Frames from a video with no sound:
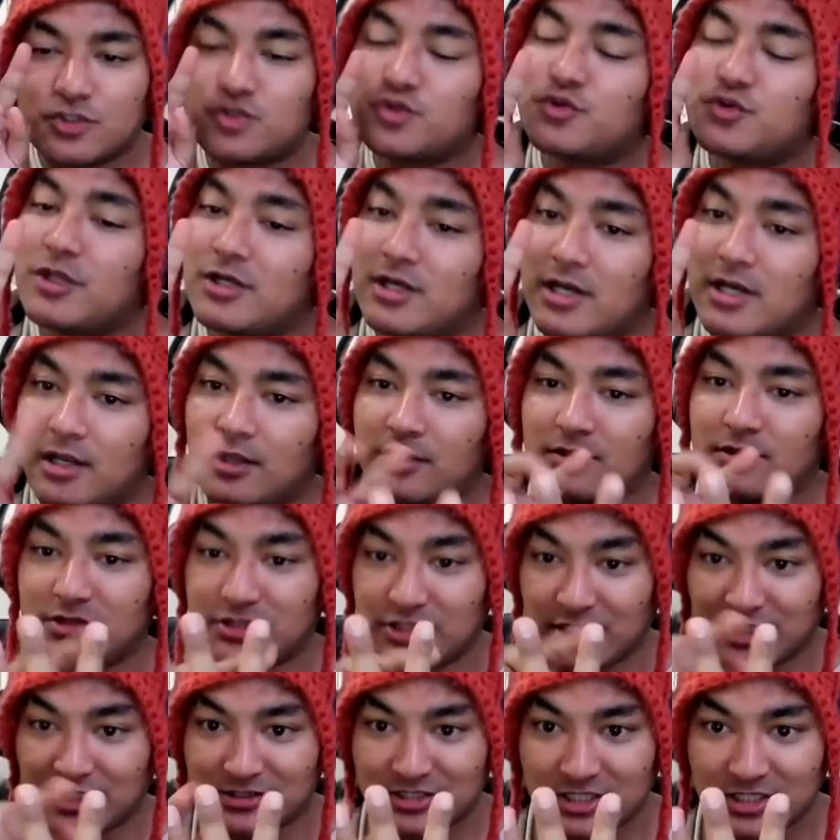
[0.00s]
So then
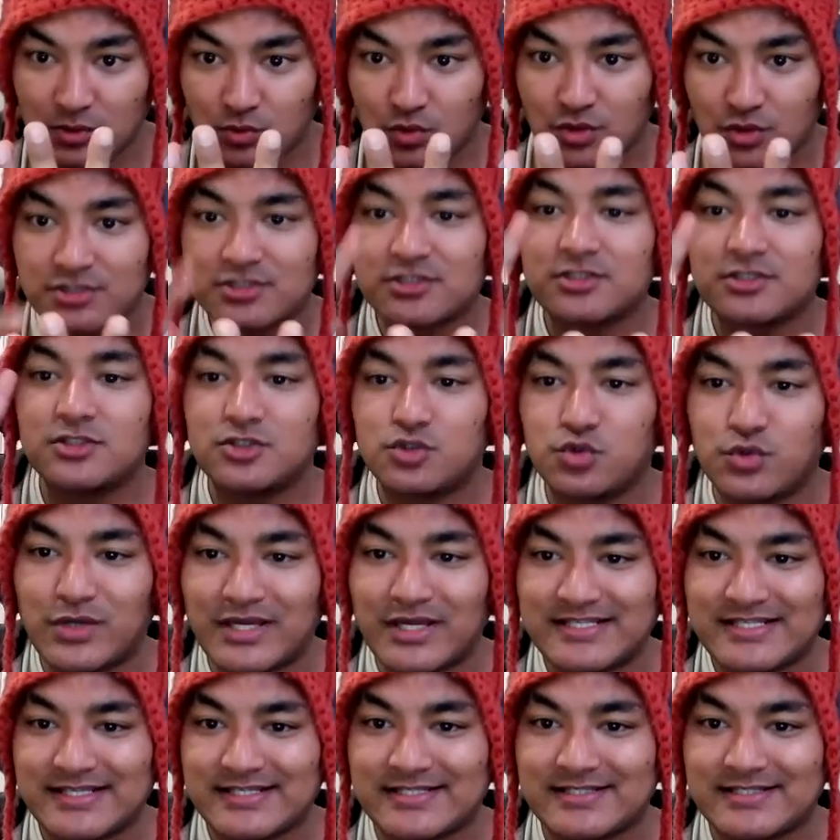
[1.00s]
there are 3 words, 2
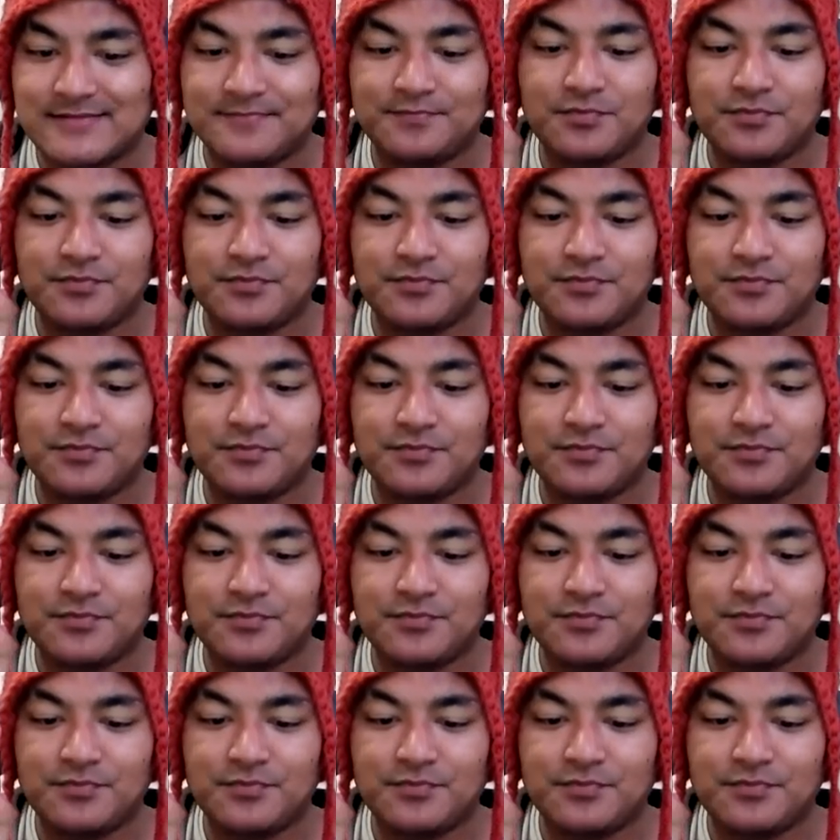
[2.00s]
cases.